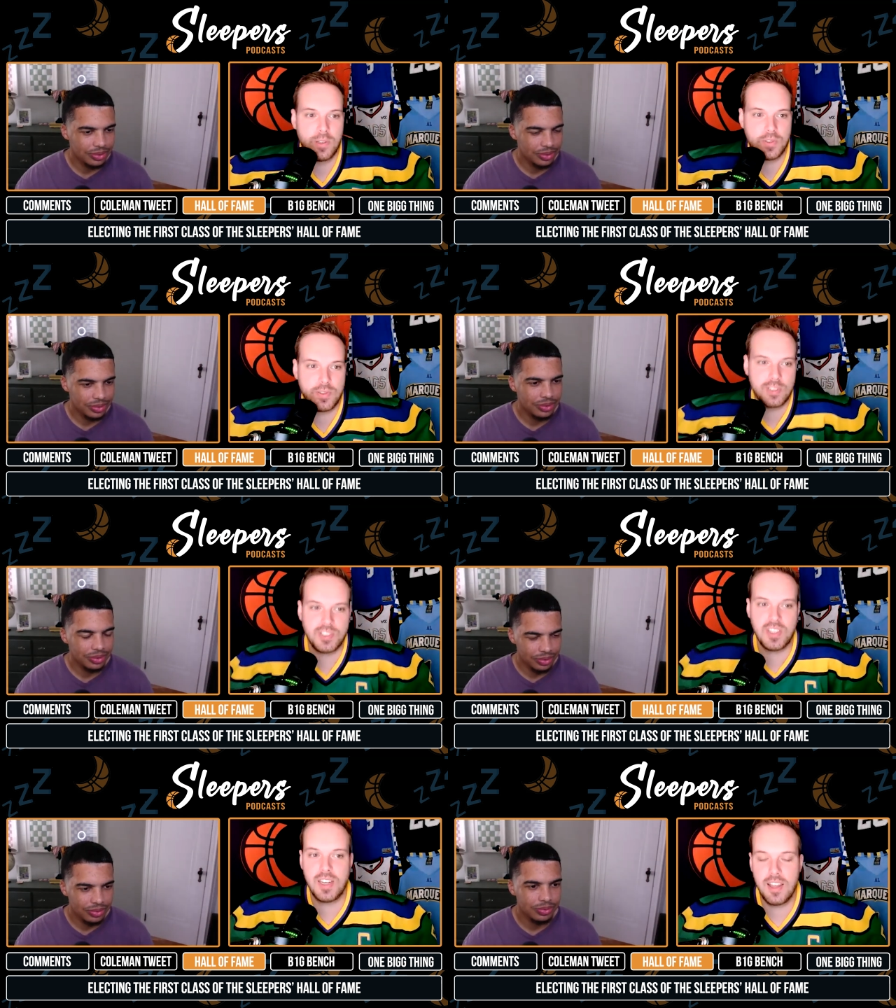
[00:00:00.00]
Speaker 1: Those three are
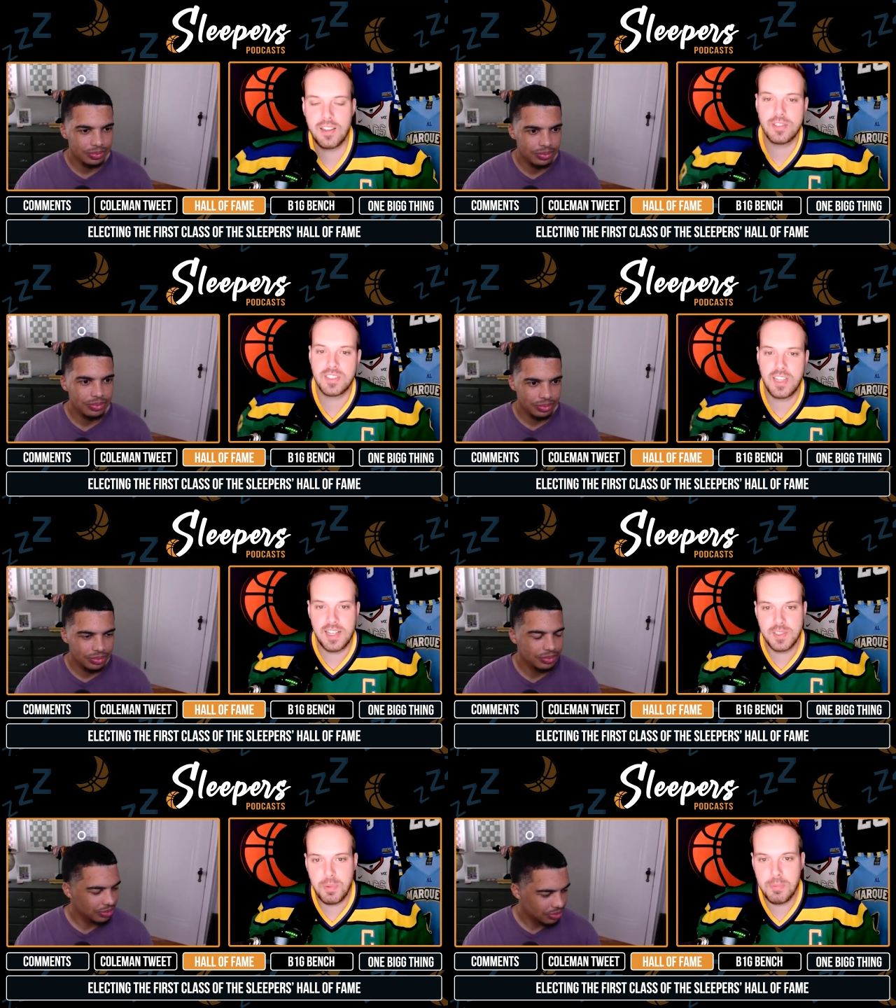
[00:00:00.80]
sitting together in the
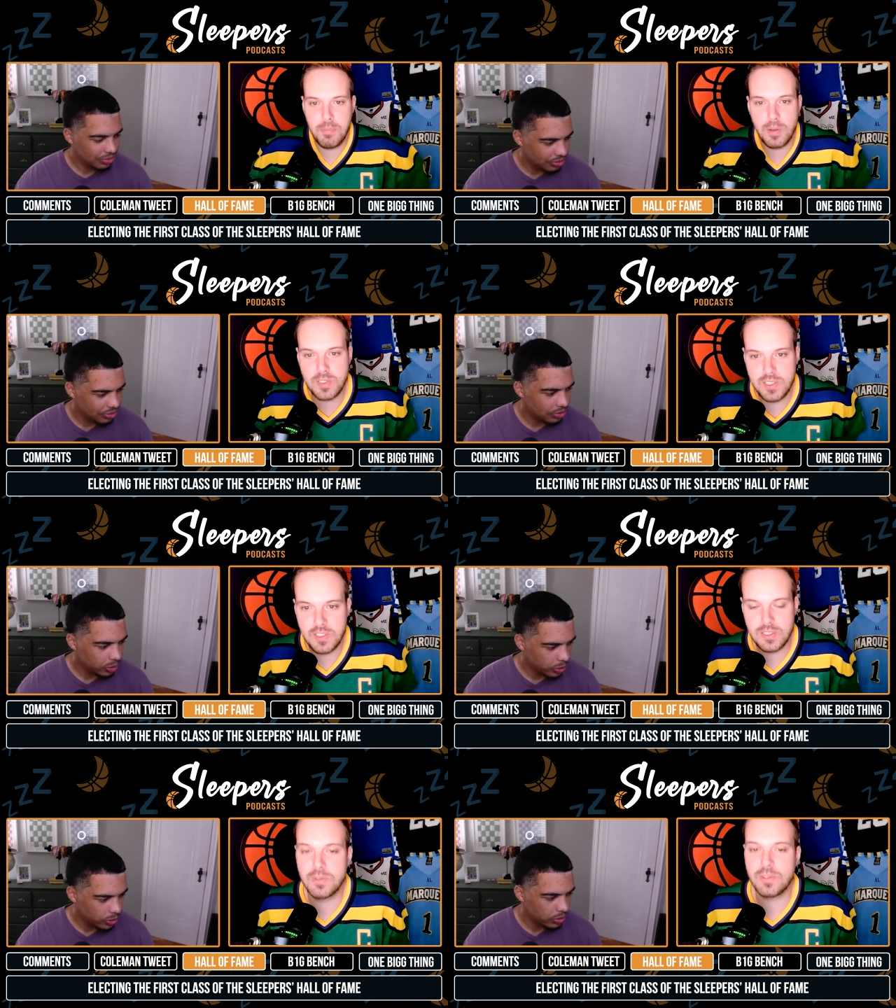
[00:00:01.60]
stands, but mostly
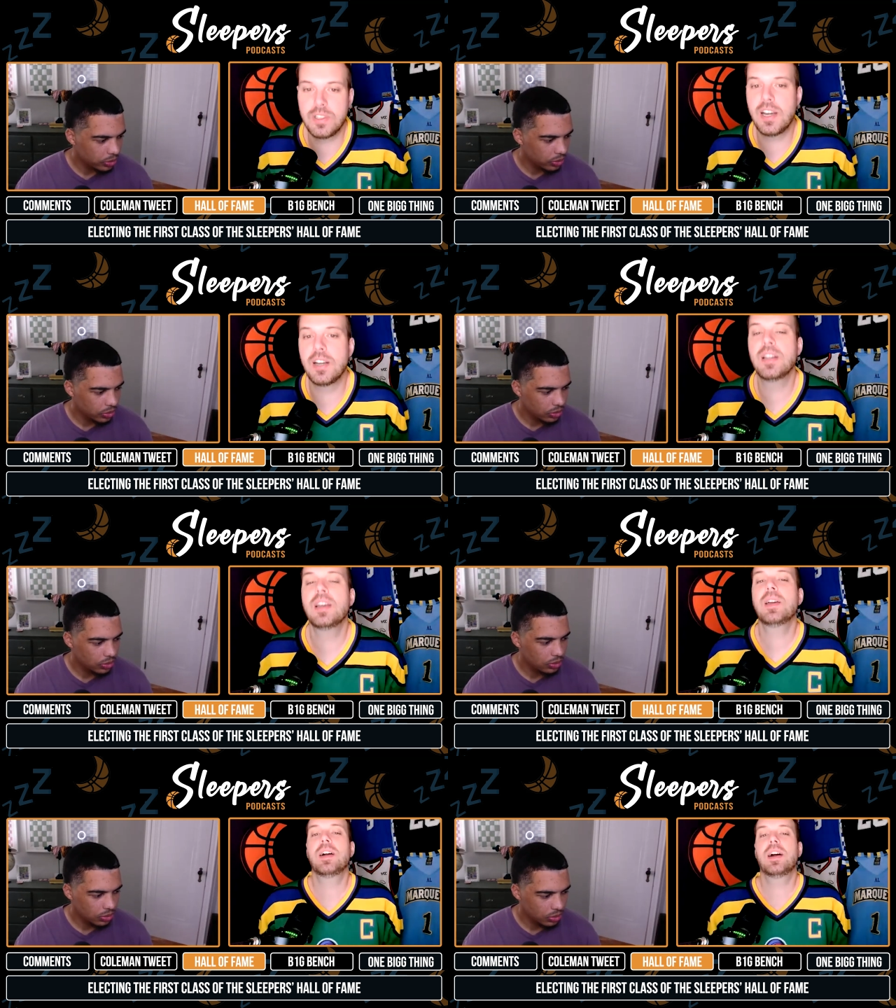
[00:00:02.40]
just Luther and Deron.
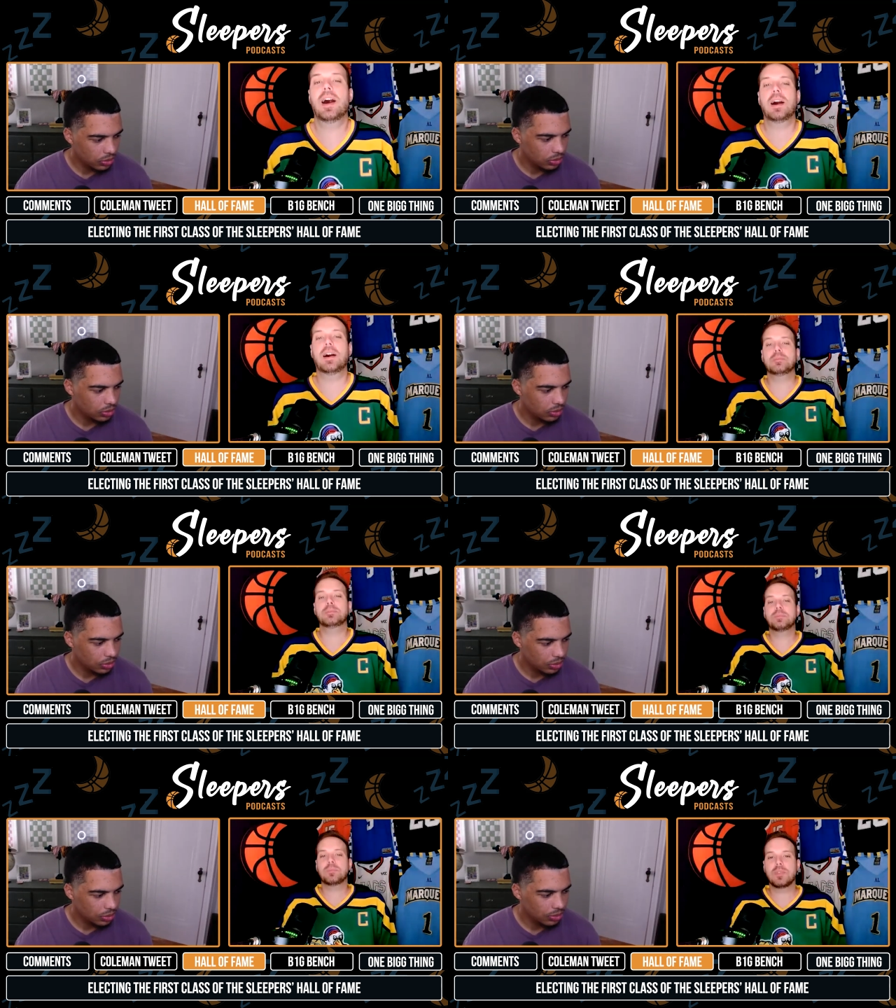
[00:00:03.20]

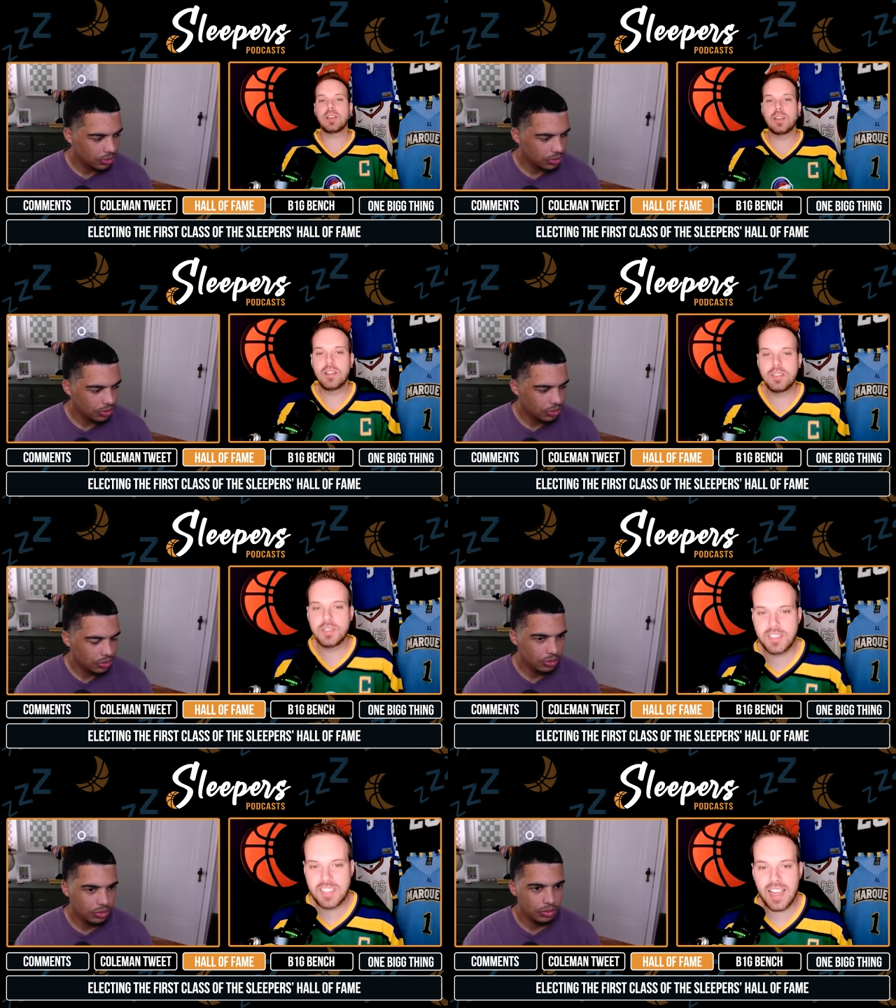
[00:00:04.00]
Um,
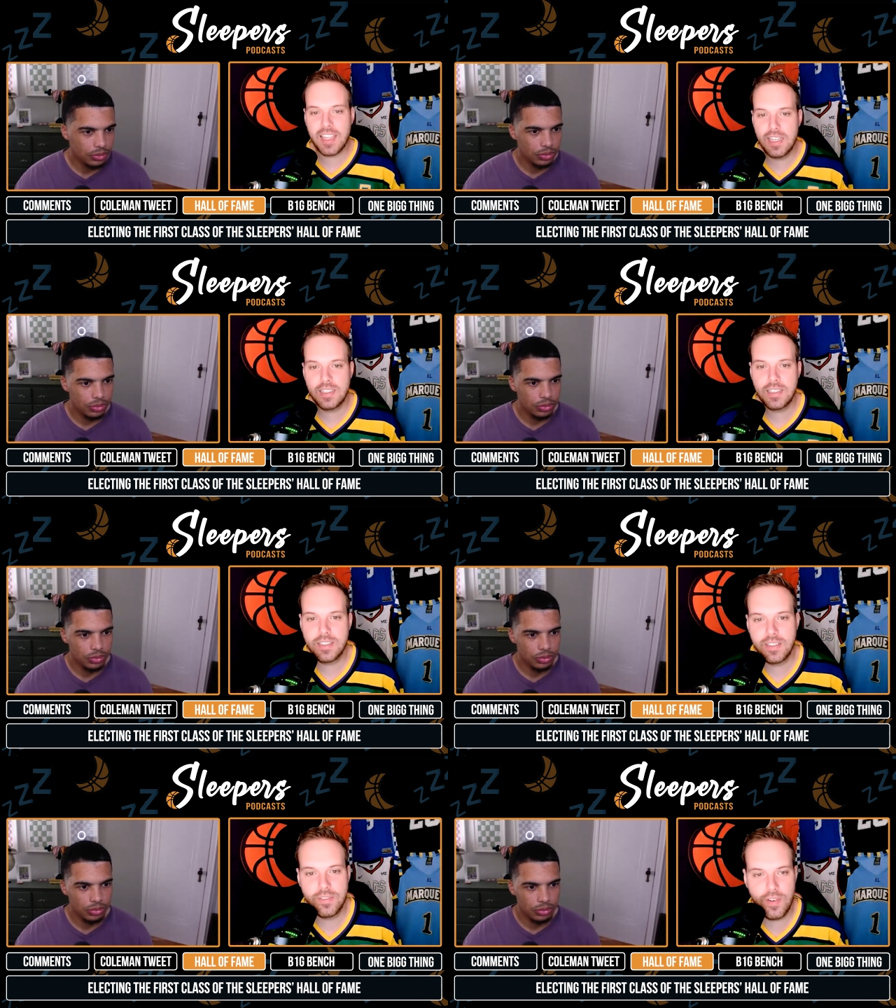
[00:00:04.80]
second
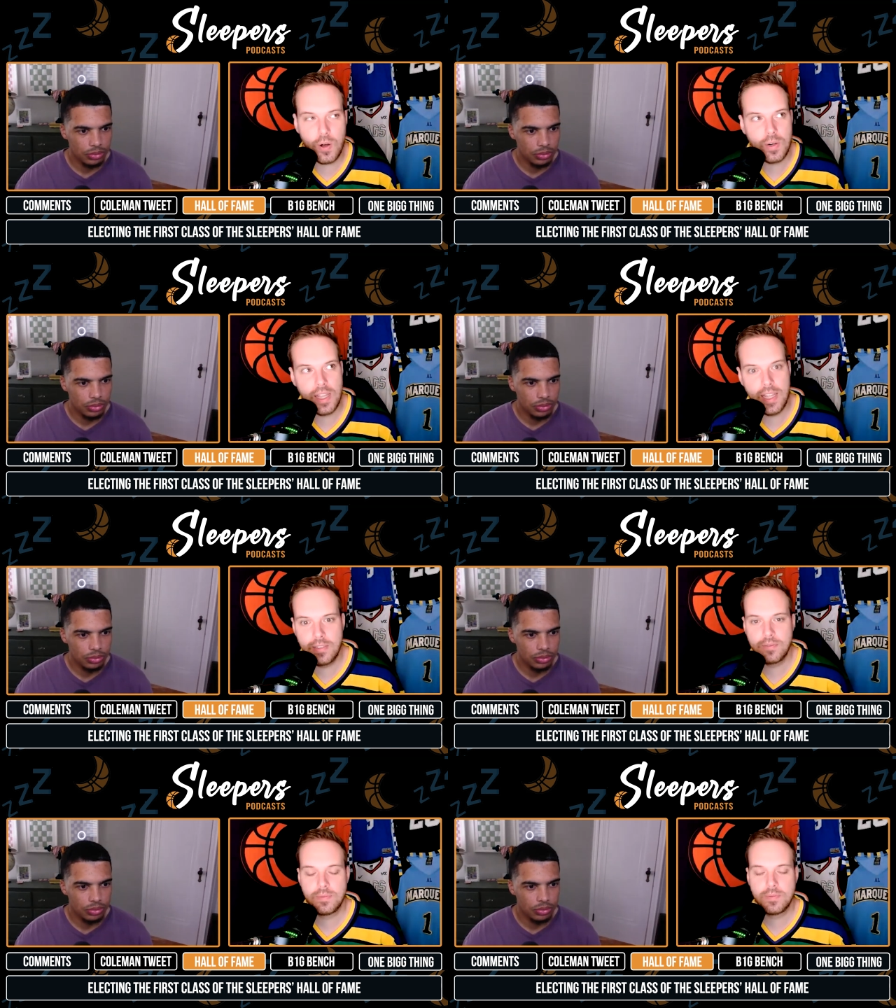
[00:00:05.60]
vote
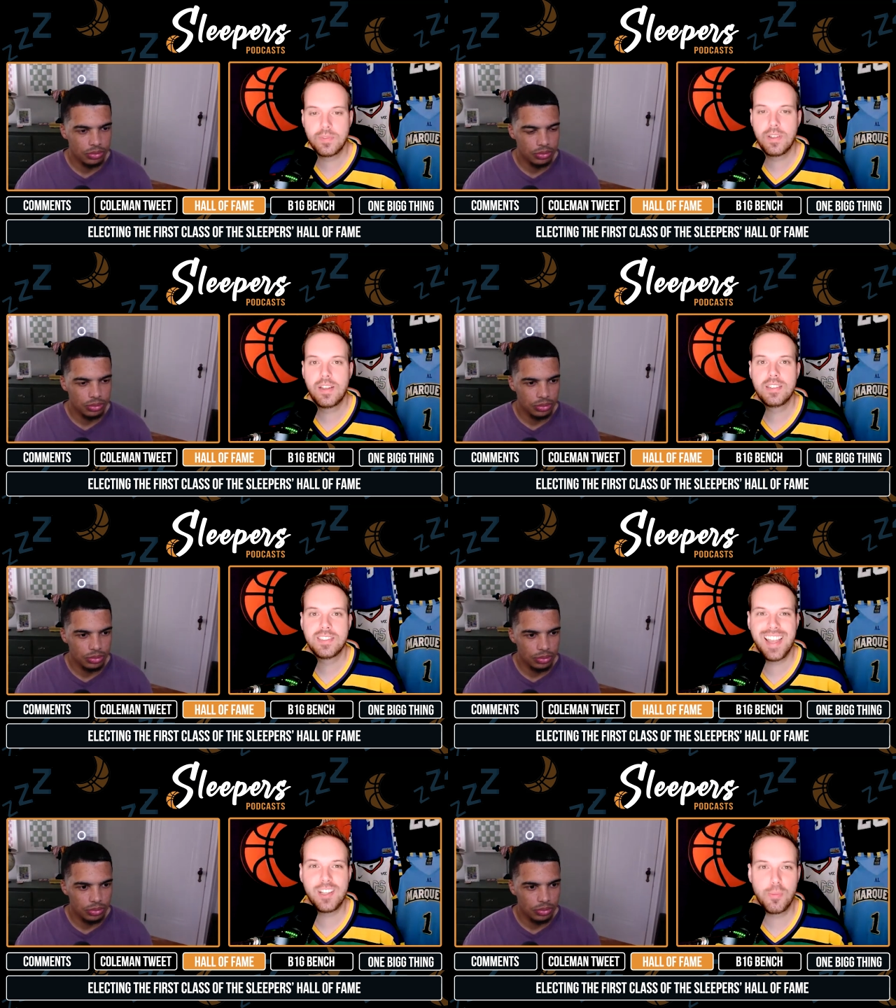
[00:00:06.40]
in
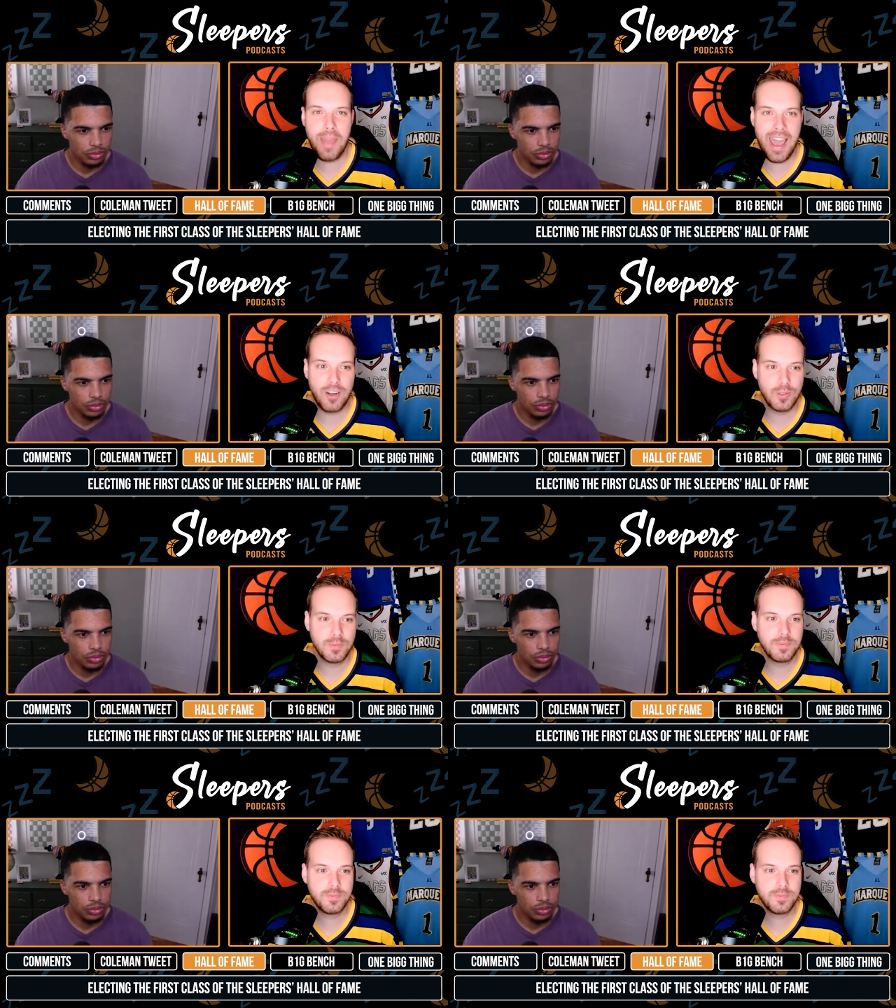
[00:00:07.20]
Talor Battle.